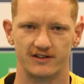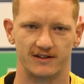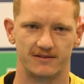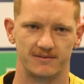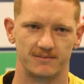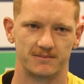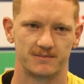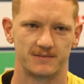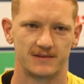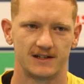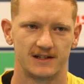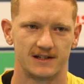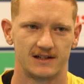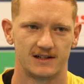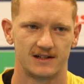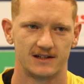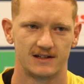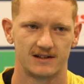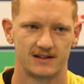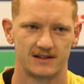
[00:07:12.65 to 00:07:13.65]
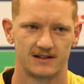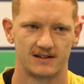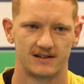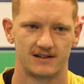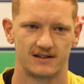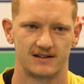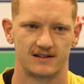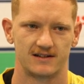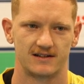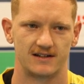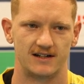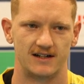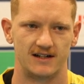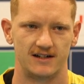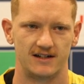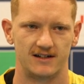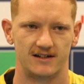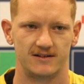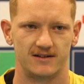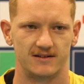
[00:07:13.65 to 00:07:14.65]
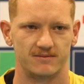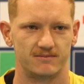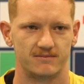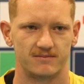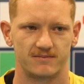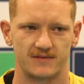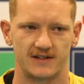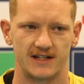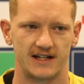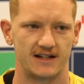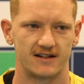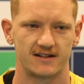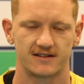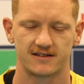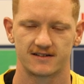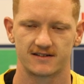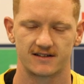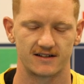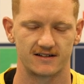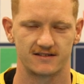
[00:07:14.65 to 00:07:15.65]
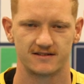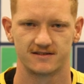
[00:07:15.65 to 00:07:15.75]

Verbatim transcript: Um, um, yeah,